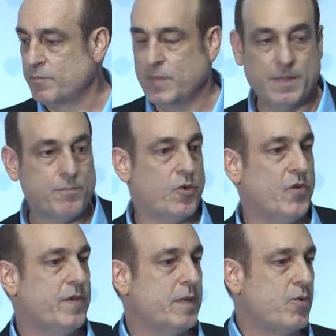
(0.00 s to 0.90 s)

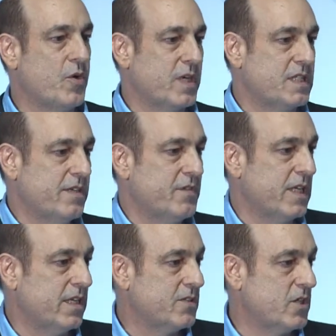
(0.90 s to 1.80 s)
improving
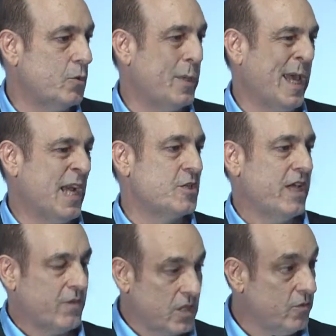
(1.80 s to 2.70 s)
productivity. So we actually
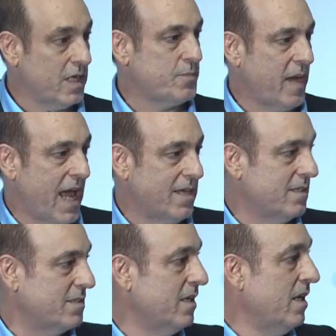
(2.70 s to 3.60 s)
have a US patent